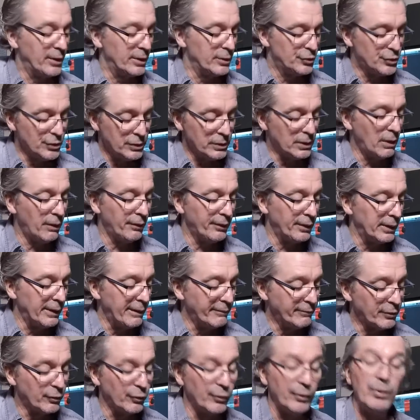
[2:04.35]
We shouldn't call it 11th
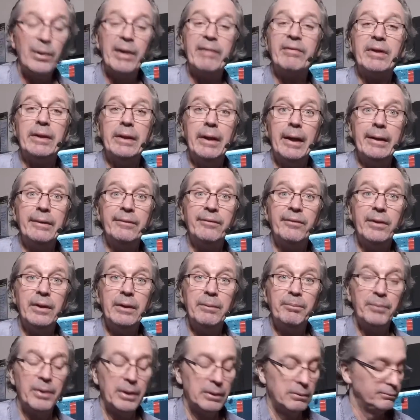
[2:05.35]
because we don't have a 9th in
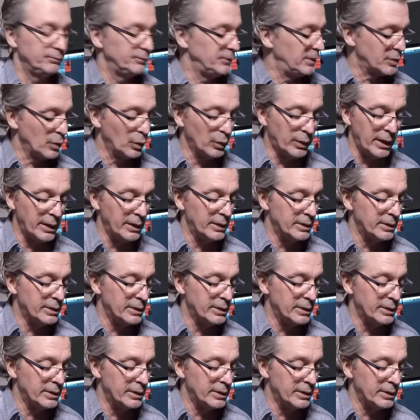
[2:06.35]
it, but it's okay.